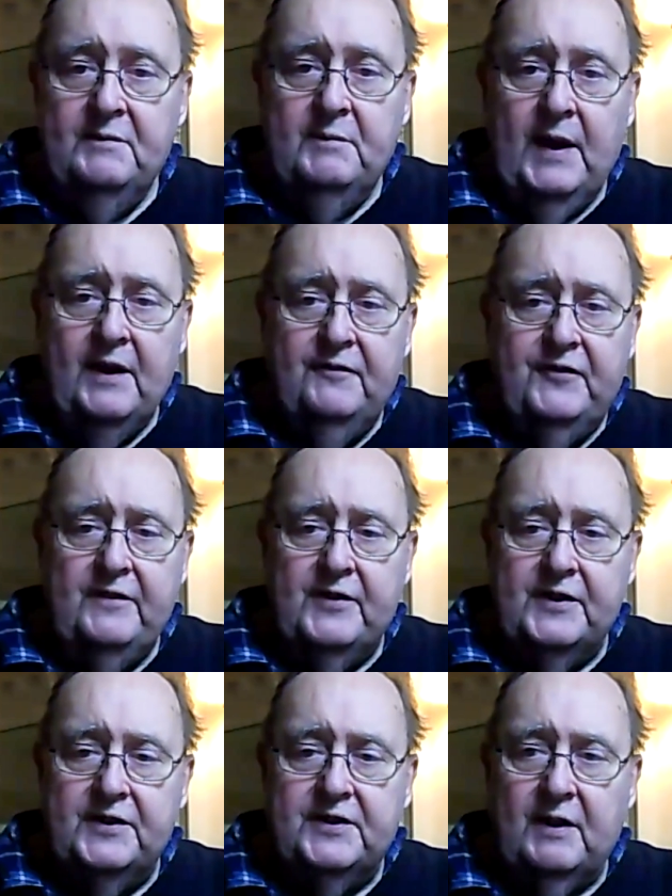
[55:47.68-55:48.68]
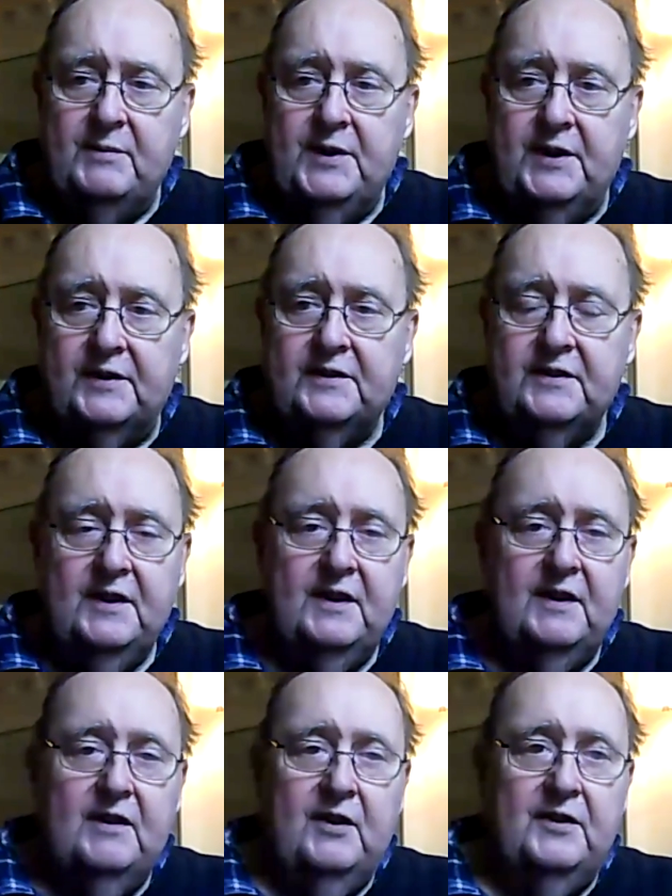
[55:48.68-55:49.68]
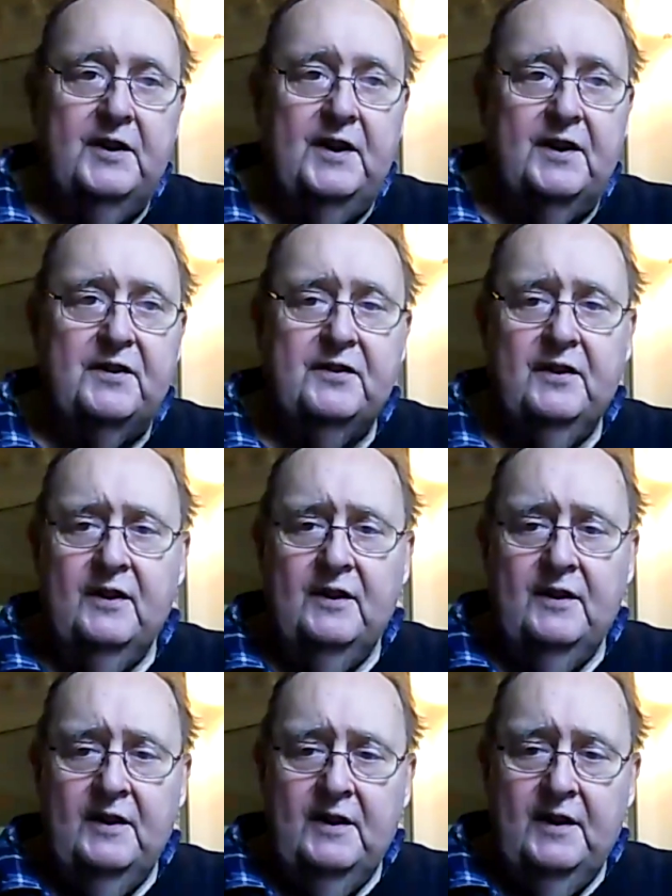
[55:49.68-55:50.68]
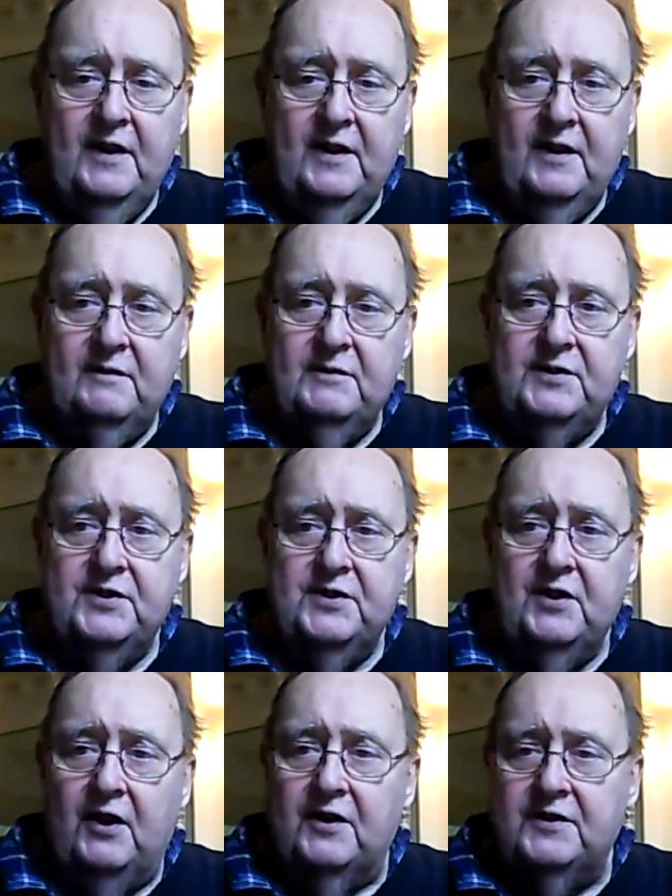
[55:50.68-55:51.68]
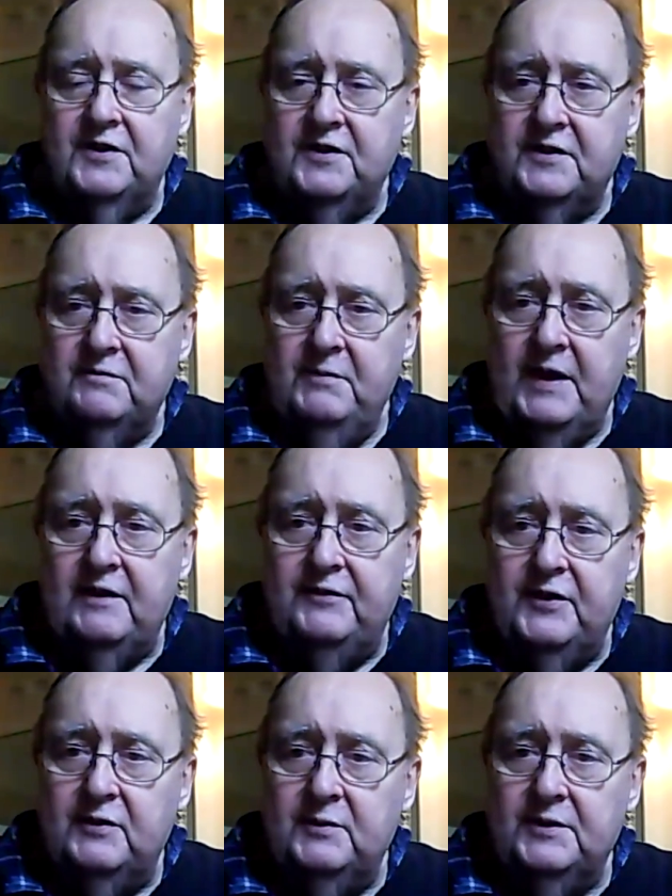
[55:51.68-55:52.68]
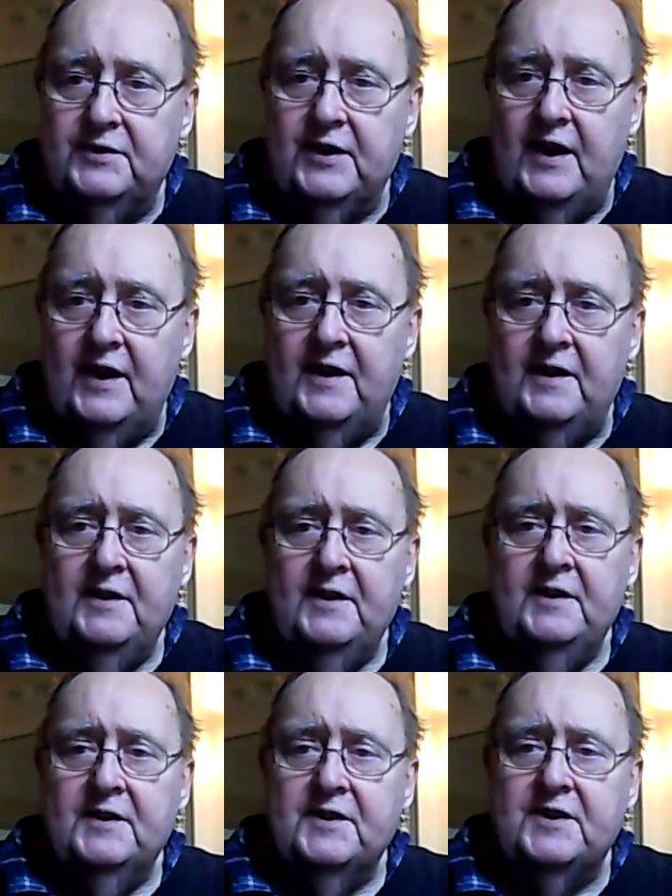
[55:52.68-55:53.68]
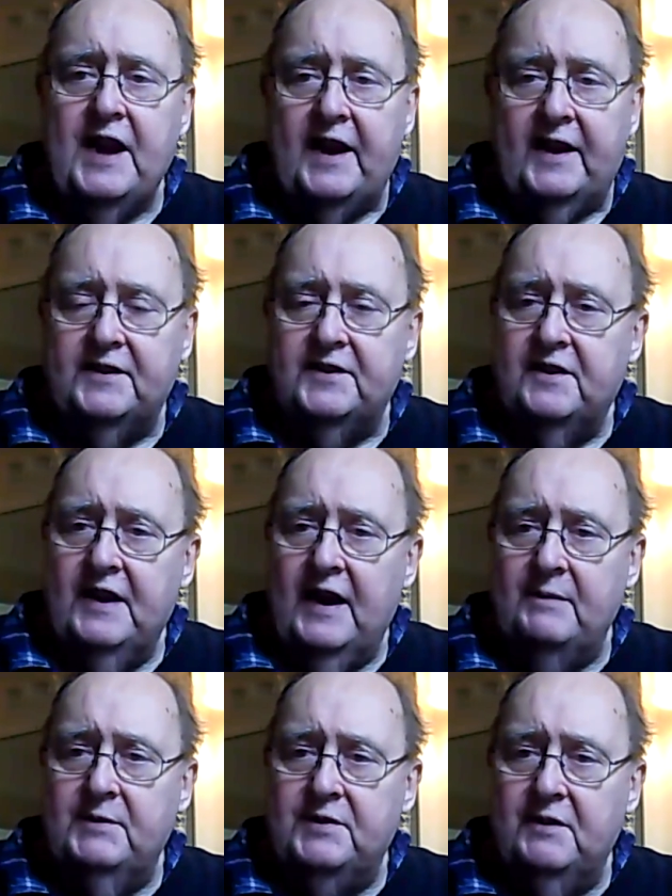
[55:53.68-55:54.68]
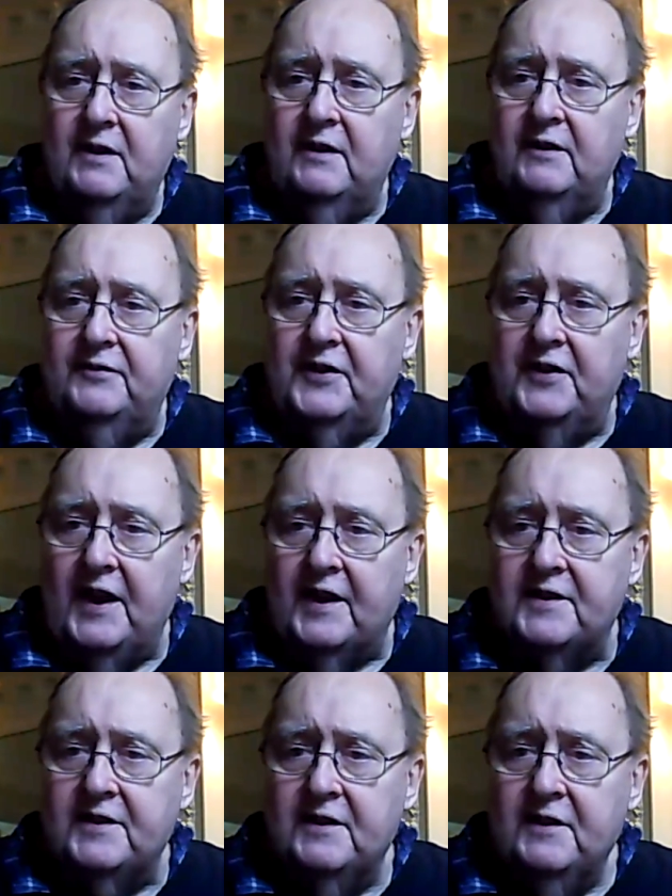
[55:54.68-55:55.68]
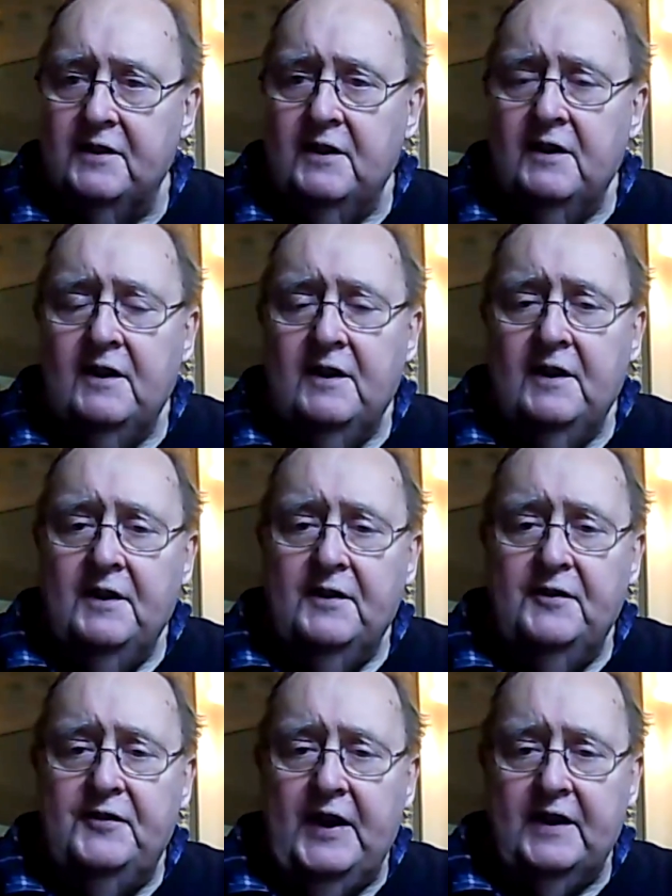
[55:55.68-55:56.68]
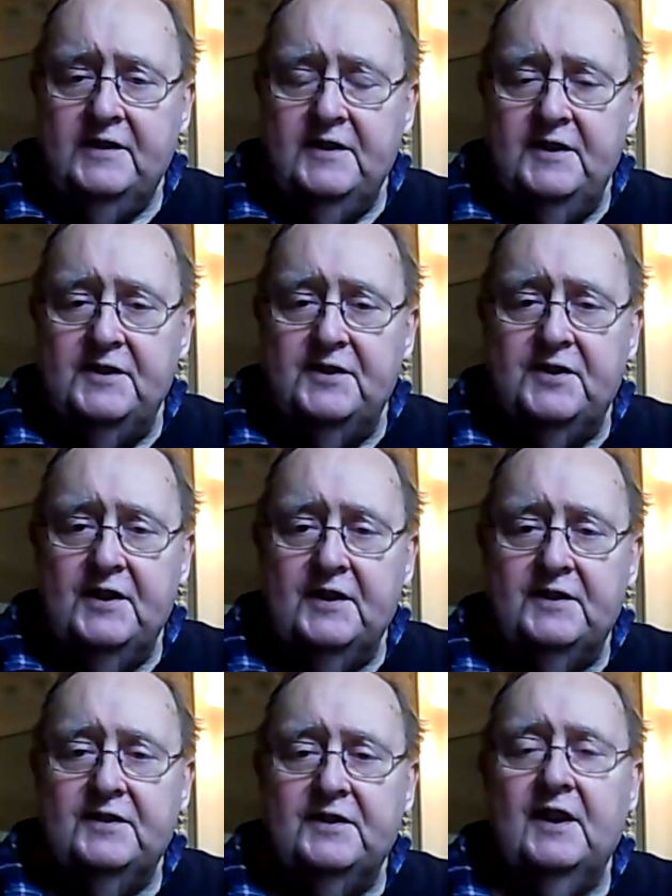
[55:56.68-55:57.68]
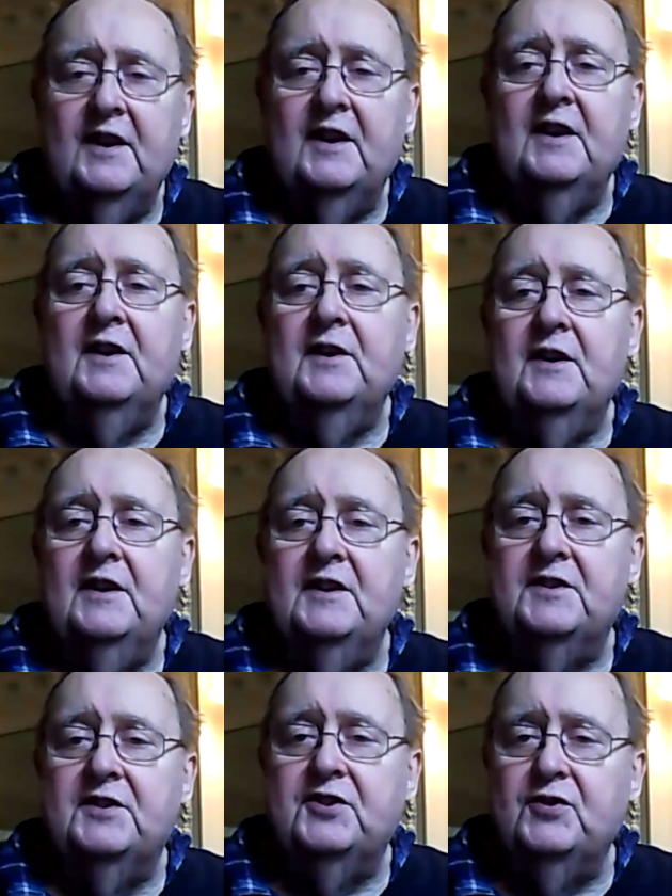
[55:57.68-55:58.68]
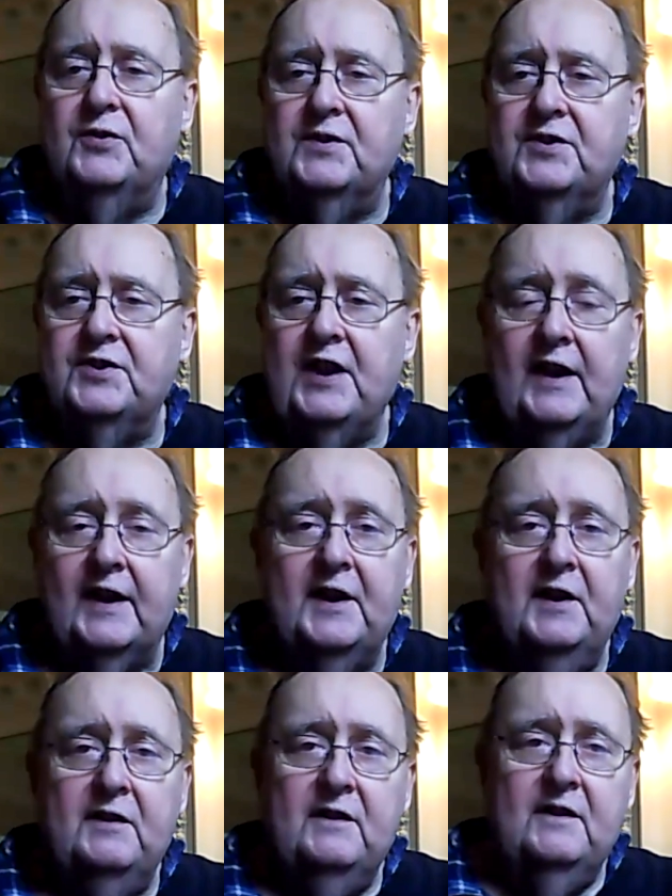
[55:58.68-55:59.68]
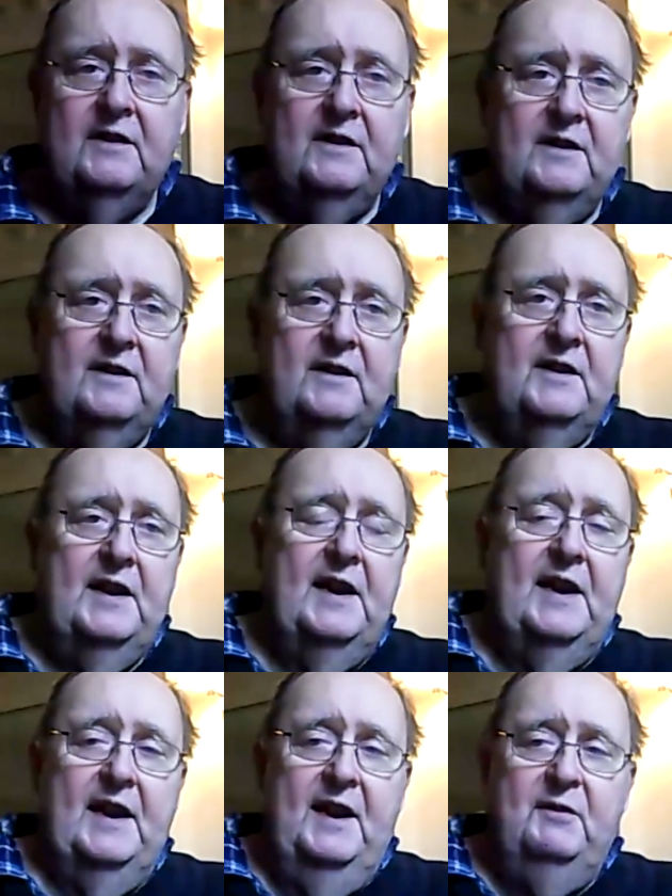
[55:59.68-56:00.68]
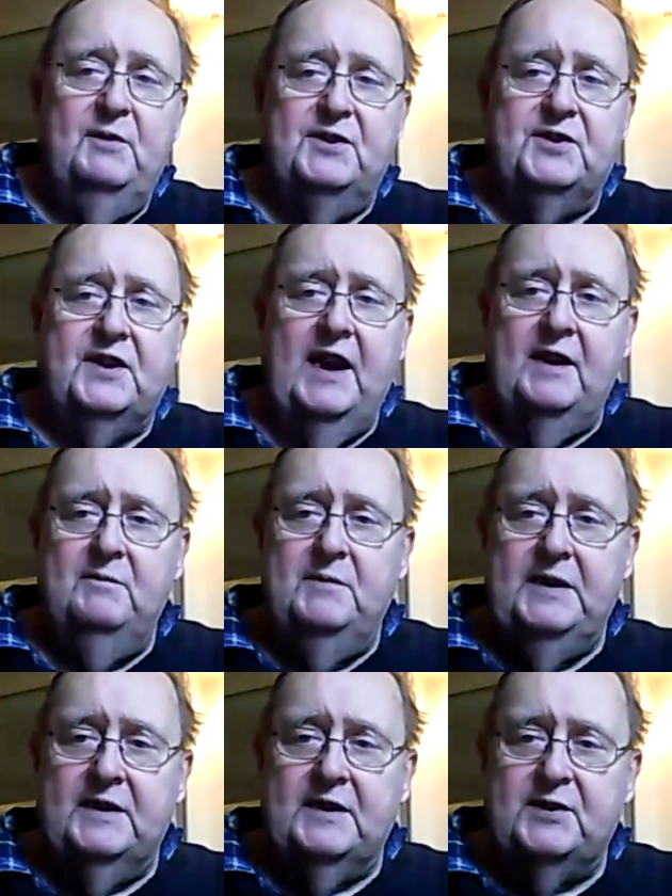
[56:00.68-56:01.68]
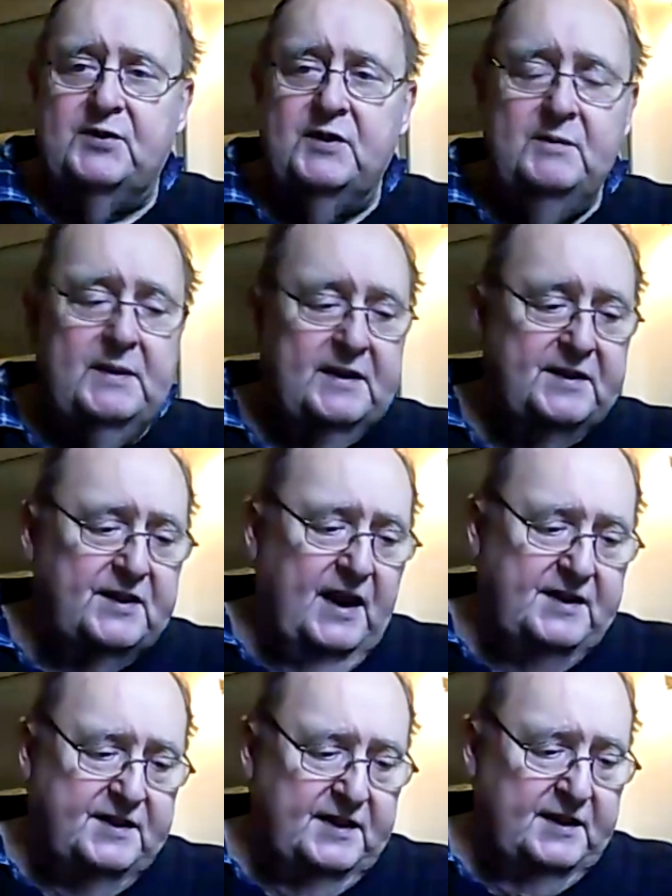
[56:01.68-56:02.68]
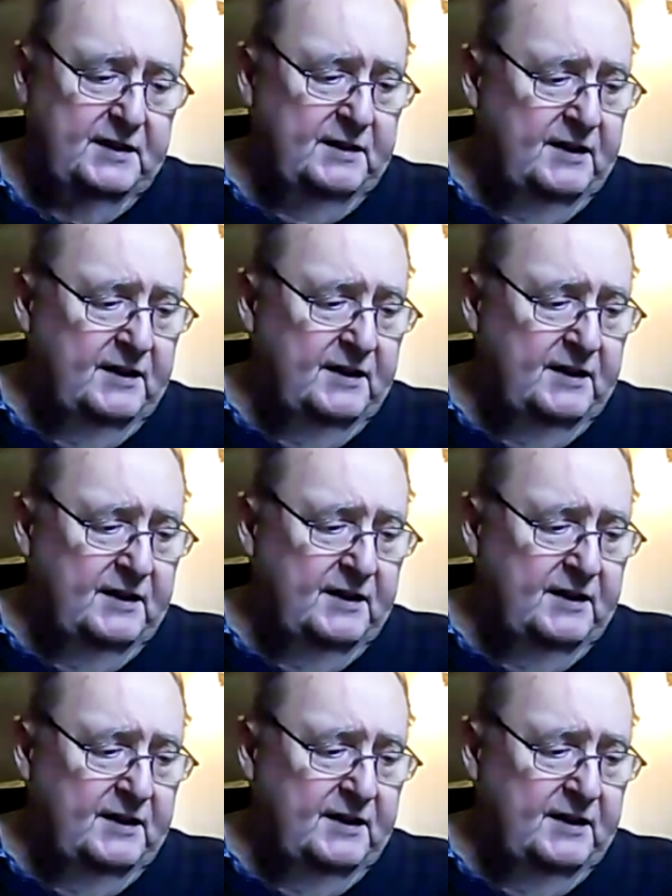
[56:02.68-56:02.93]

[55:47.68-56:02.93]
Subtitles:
my favourite subject on earth, which is not, as many of you will say, sex. I'm too old for that. The fact is that it's short selling, which can be extremely exciting.